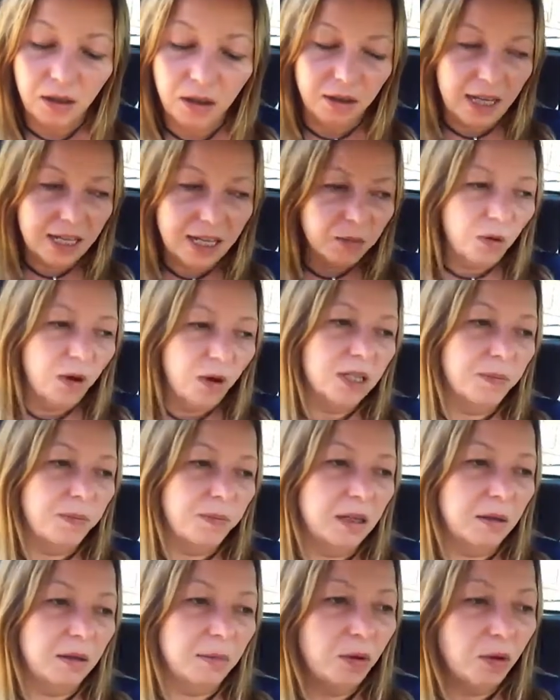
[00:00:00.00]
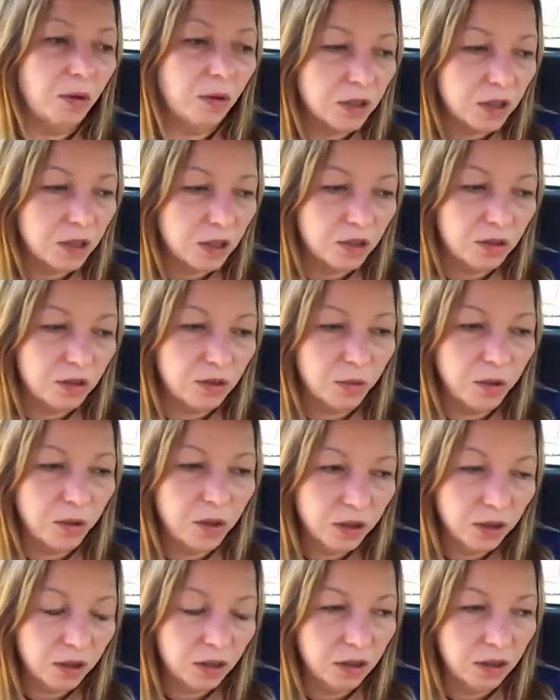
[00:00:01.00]
that's why it's been important to do the
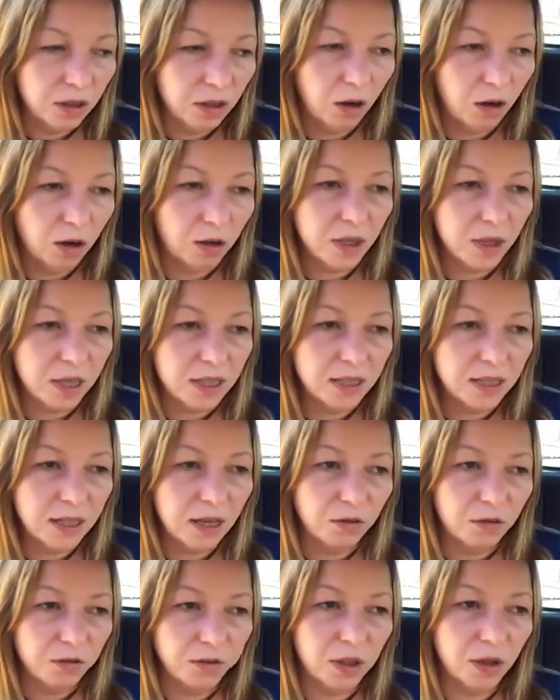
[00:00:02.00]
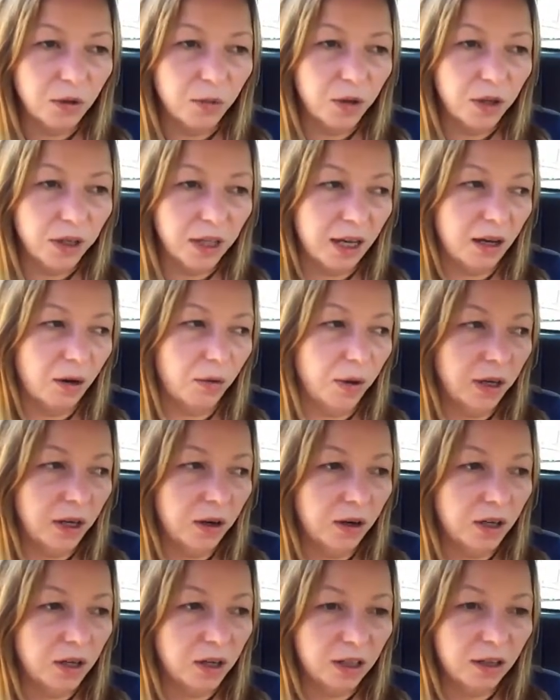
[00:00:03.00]
work on myself. You know, work out
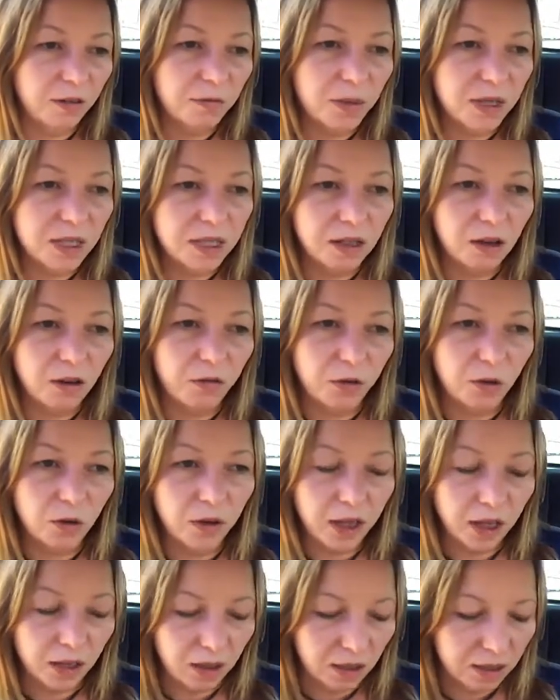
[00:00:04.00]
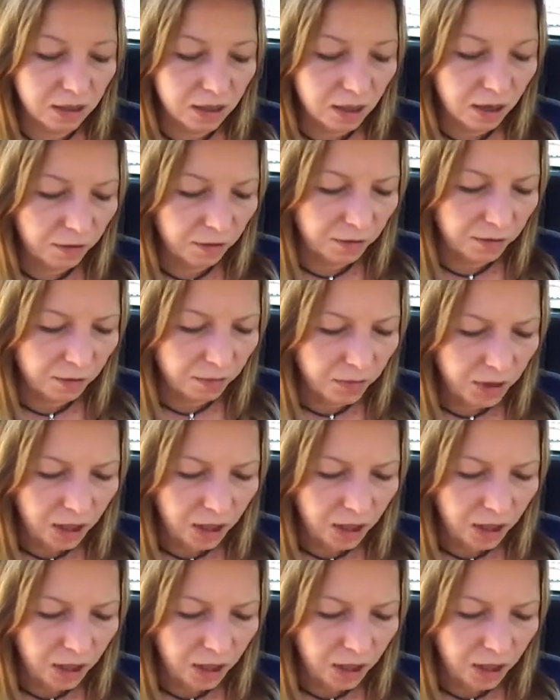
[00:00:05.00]
where I don't love myself and all that kind of stuff.